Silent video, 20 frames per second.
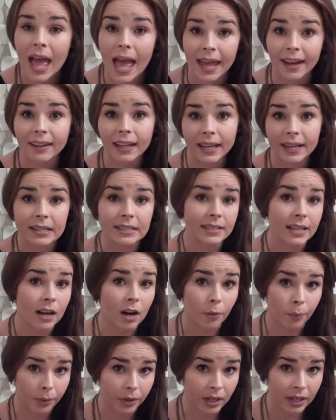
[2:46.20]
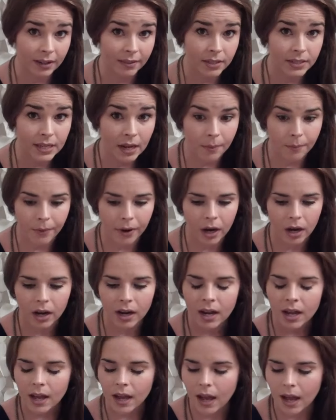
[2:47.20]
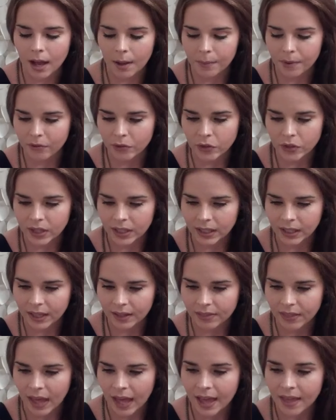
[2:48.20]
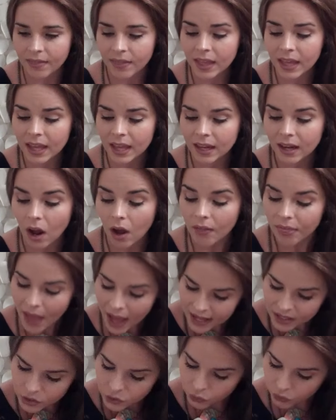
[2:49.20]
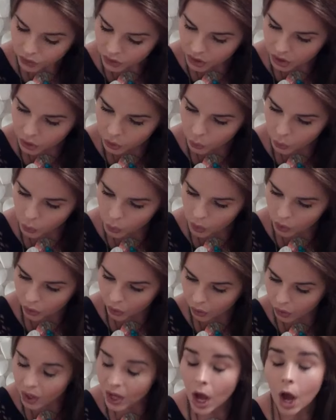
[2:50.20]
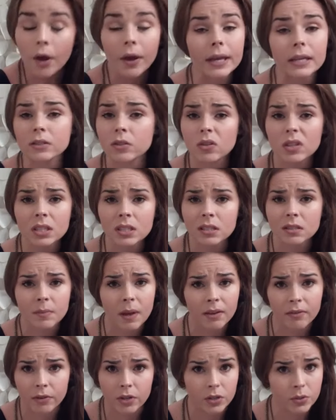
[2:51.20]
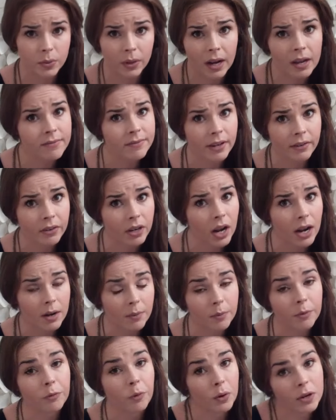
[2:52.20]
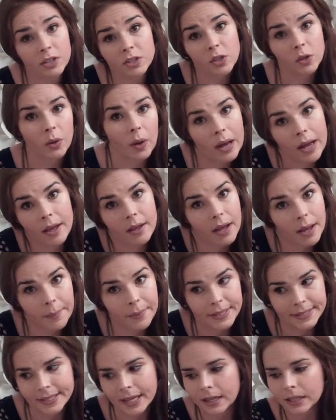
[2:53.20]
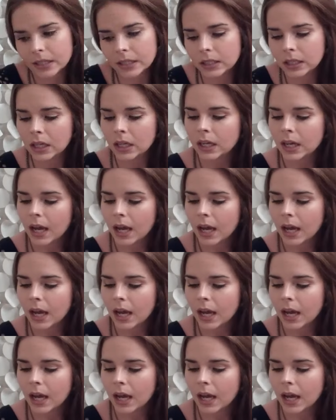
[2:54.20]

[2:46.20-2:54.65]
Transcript: And like I said, I'll put it in the down bar um, if you didn't get that. And then that's really cool. Okay, so this is my first one. I've never got it before, so I'm excited.